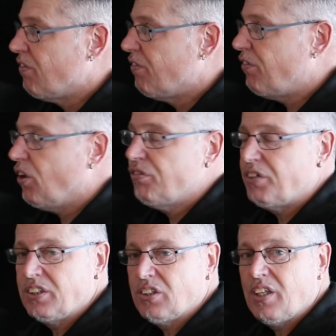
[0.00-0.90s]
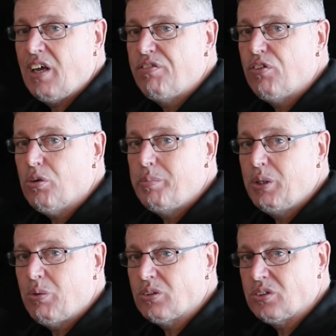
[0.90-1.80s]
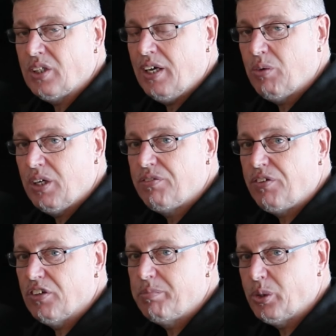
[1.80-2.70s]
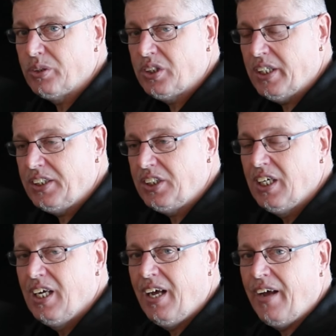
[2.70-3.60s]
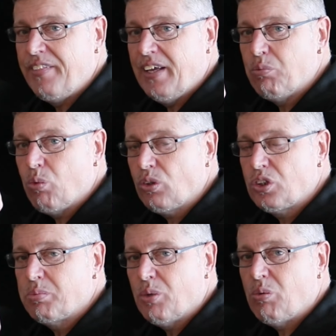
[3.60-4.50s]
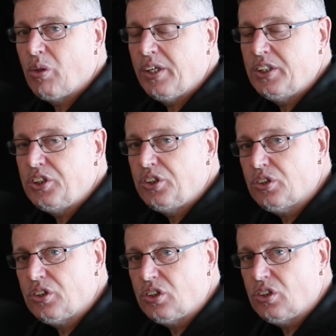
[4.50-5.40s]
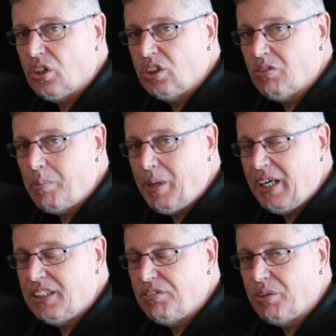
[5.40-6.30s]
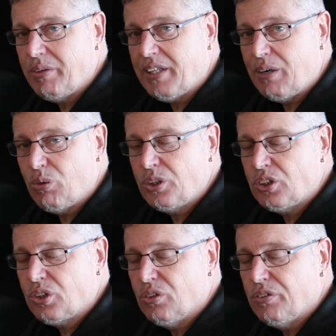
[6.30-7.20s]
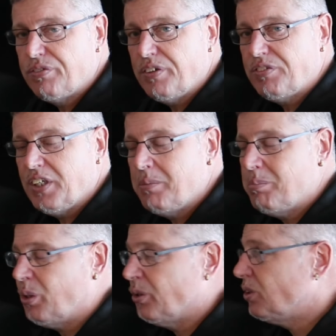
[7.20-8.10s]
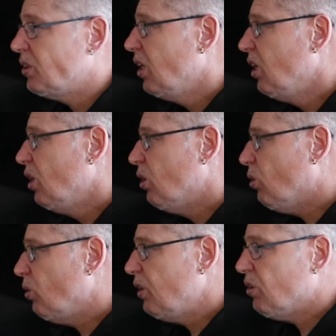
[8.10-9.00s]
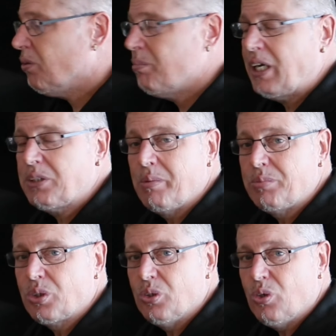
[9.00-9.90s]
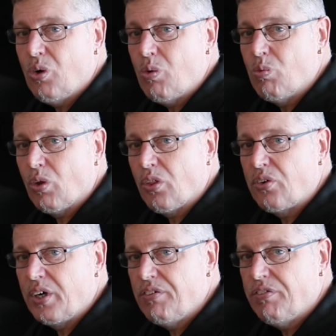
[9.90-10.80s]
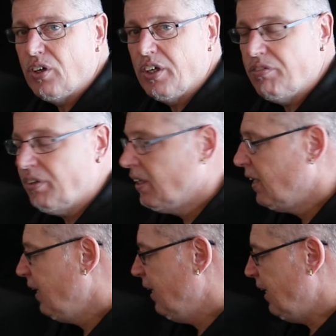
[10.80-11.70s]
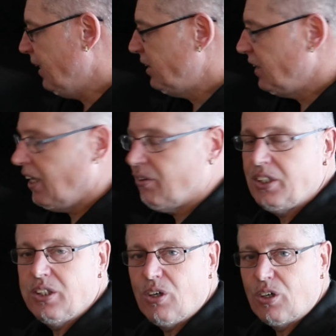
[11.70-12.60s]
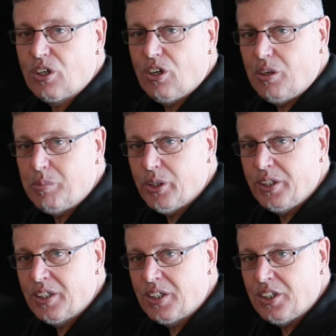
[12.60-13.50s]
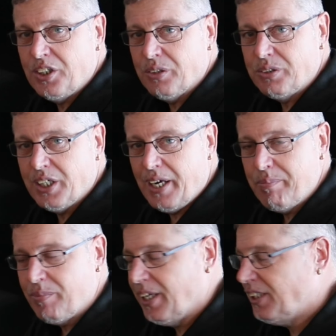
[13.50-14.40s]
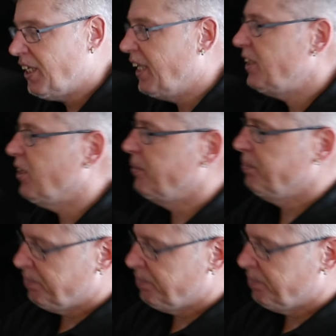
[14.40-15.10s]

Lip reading: 5 rings on there, 4 big ones, they're worth 5 points each, and then 1 small one that is just the size of a pellet. If you hit that one, you score 15 points. All in all, maximum score 135. Let's see how this Lyra carbine can do today. Let's get it on.